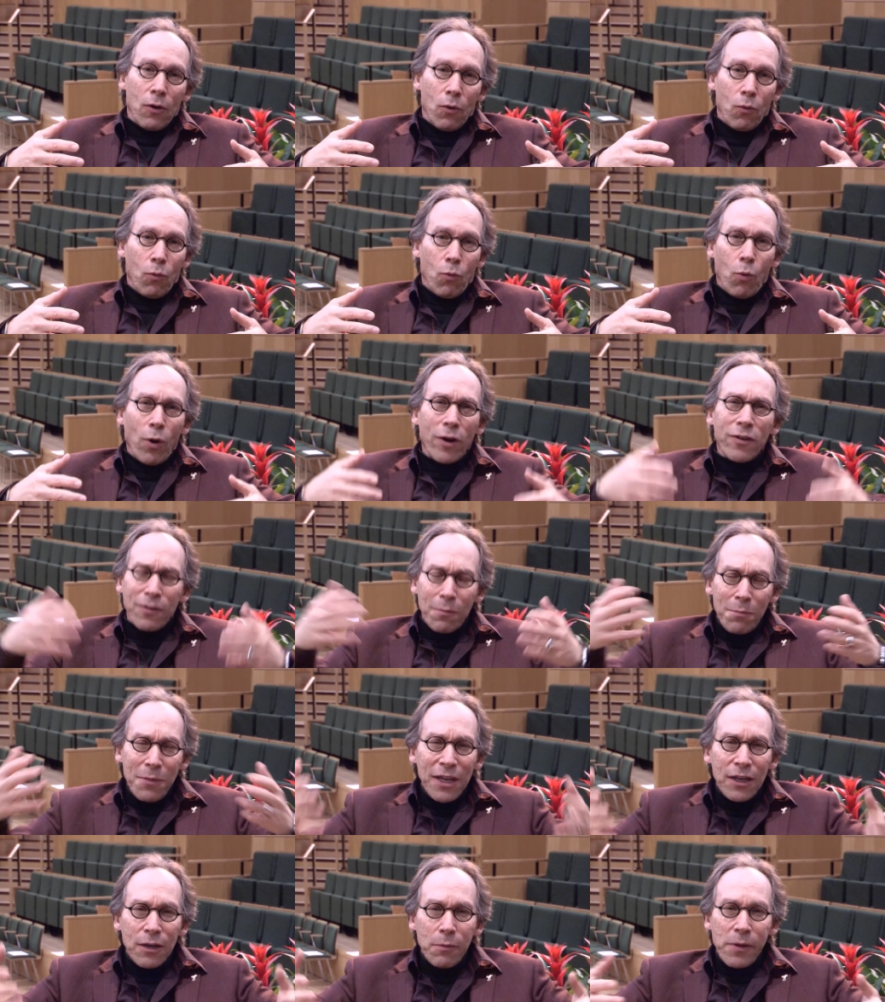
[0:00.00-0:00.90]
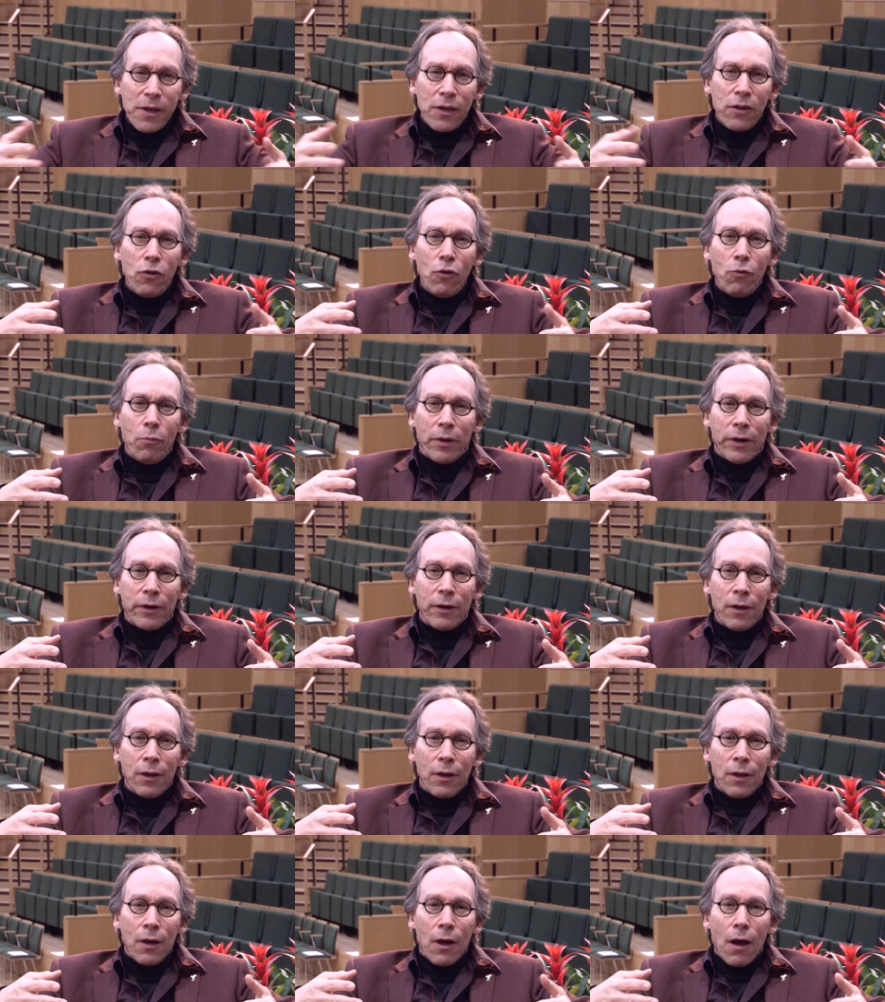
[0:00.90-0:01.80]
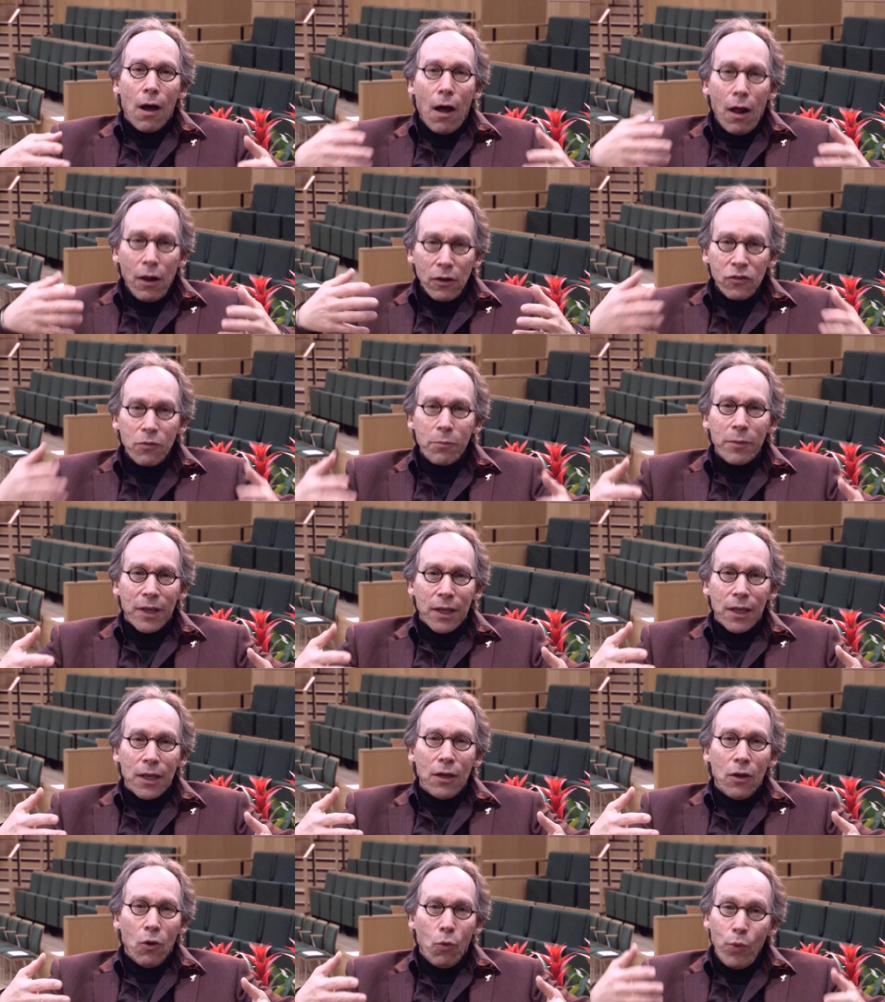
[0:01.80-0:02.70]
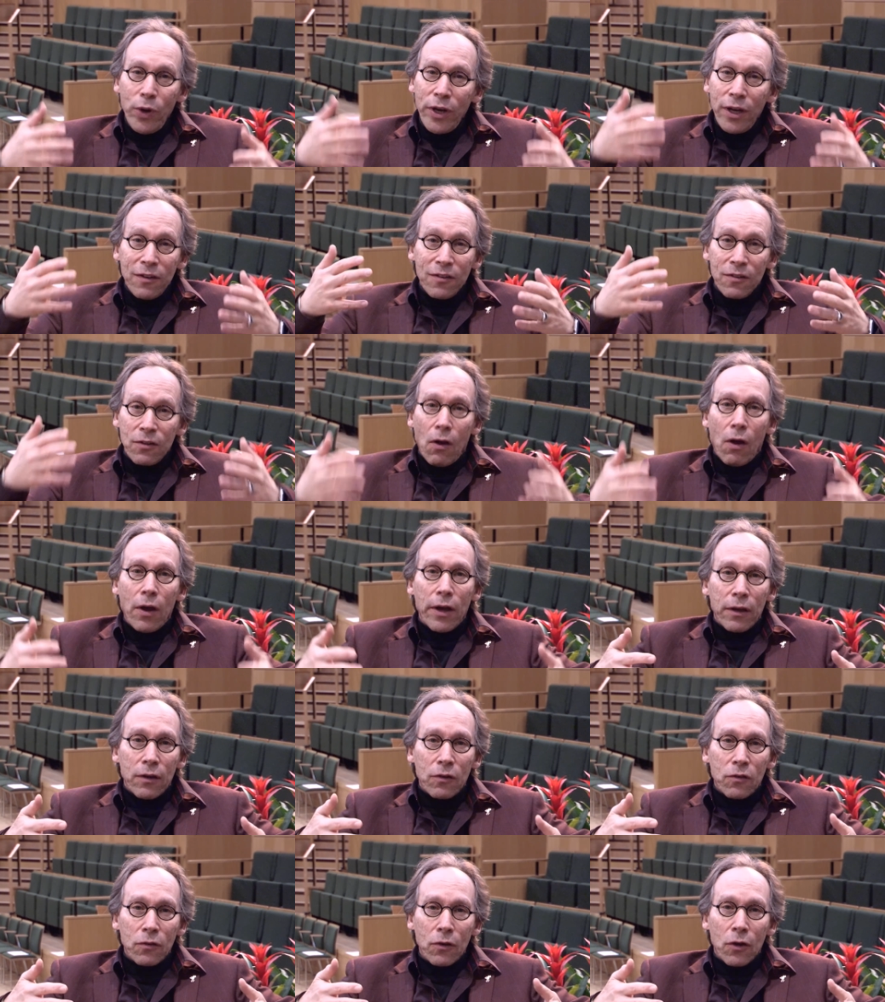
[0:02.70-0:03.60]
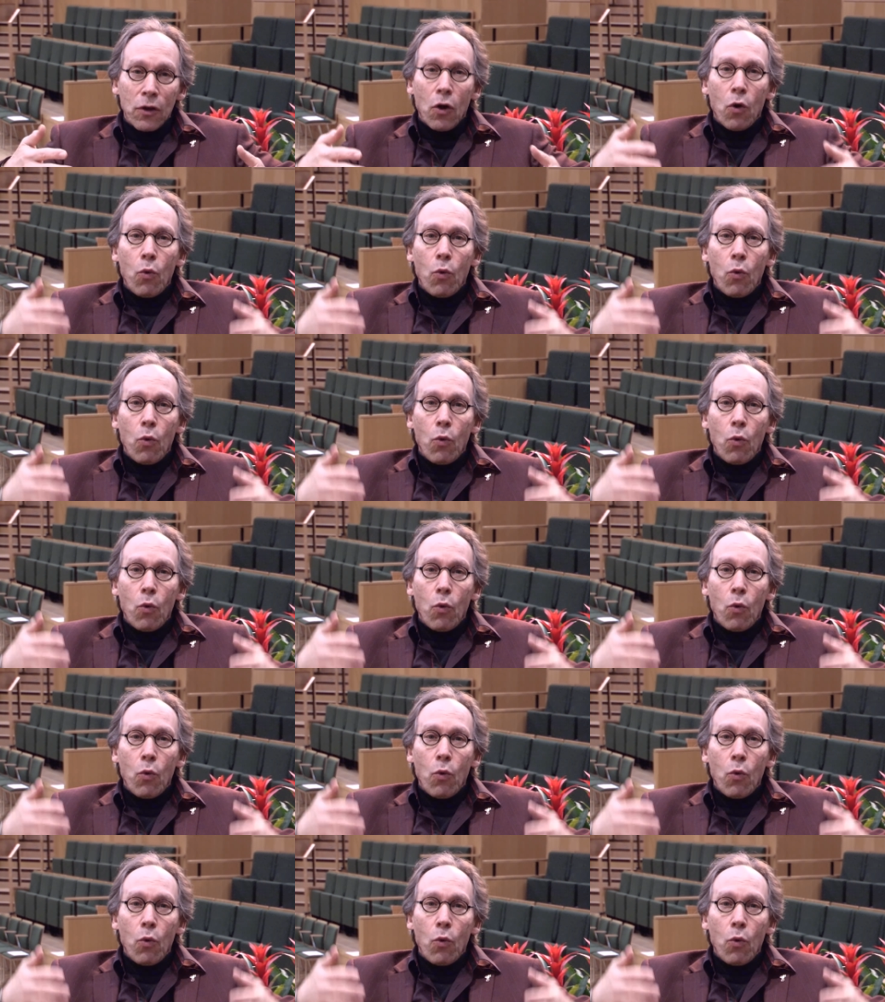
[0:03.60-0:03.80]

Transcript: What does it mean to be human? Ultimately, we need science.